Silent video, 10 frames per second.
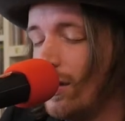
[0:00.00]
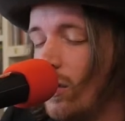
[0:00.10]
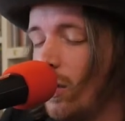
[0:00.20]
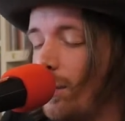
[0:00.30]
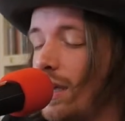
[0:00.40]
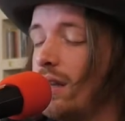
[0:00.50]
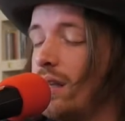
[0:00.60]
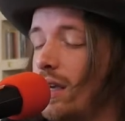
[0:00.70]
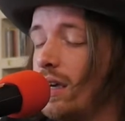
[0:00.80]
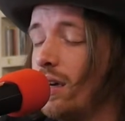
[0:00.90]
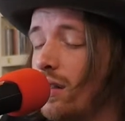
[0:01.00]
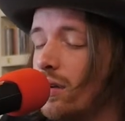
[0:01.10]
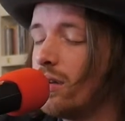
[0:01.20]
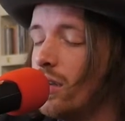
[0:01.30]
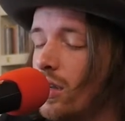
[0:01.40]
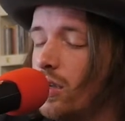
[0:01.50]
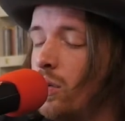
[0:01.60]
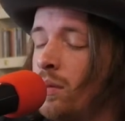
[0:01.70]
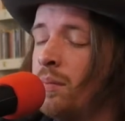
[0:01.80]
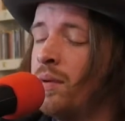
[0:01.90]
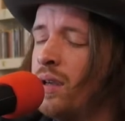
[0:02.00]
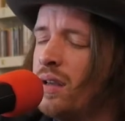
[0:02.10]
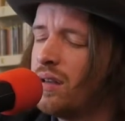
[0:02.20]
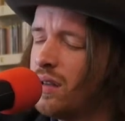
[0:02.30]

We'll be together, you and me.